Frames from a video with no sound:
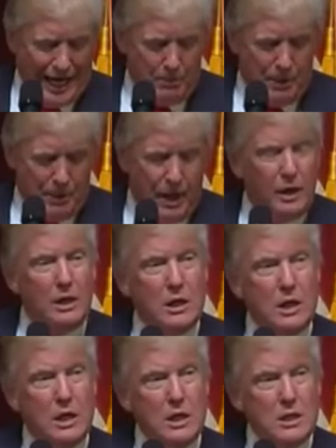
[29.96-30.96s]
let's match
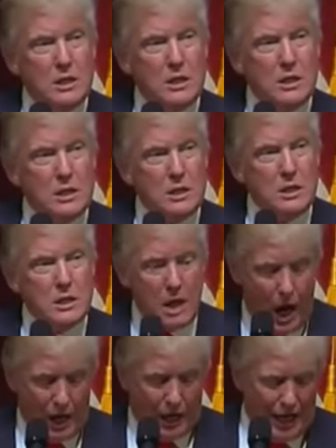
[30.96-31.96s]
this scenario with an
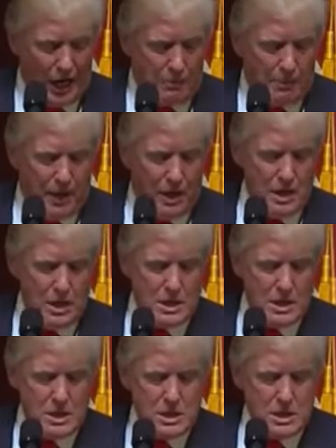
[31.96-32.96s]
interesting tidbit
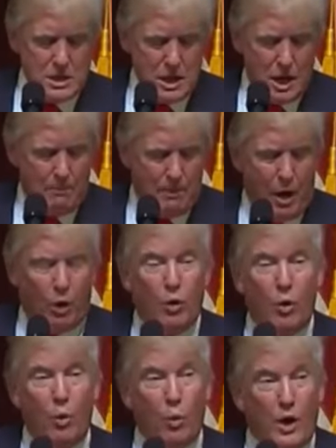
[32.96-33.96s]
of information
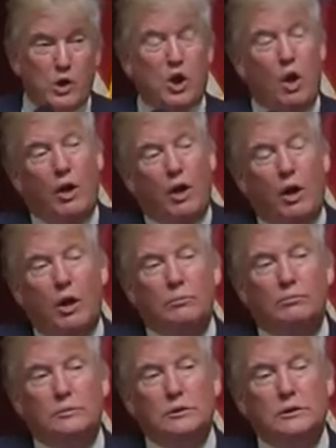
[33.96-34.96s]
disclosed
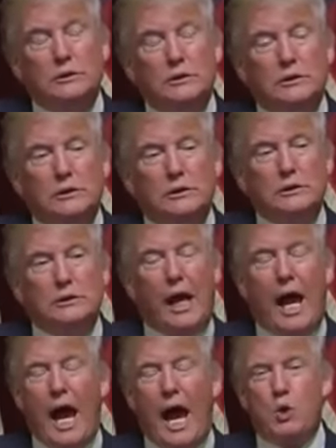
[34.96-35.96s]
on television
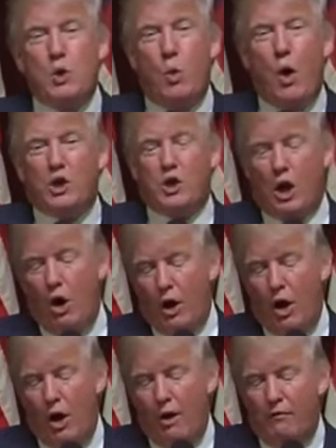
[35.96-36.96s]
today.
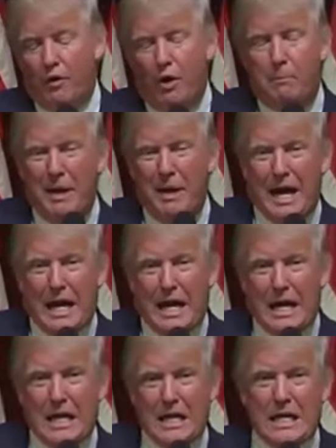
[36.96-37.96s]
Right
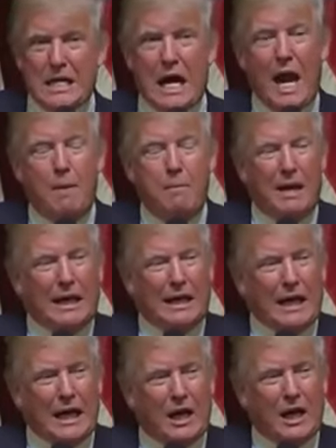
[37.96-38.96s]
now, the last
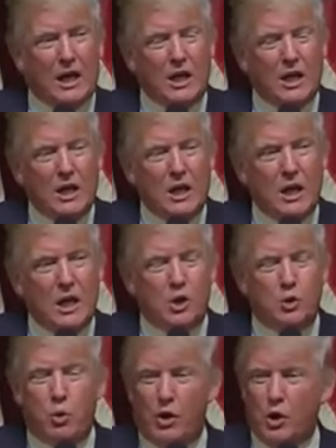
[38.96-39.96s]
thing Hillary Clinton
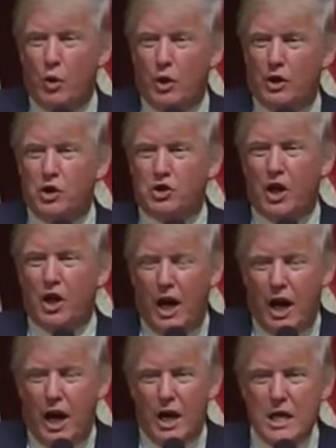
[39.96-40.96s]
wants to do
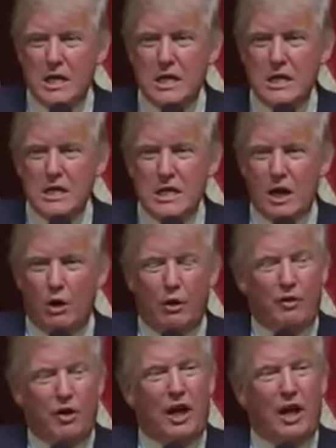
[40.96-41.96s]
is give a press
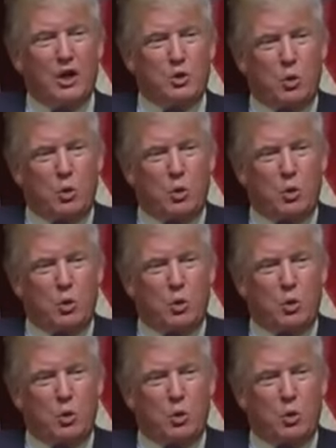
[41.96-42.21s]
conference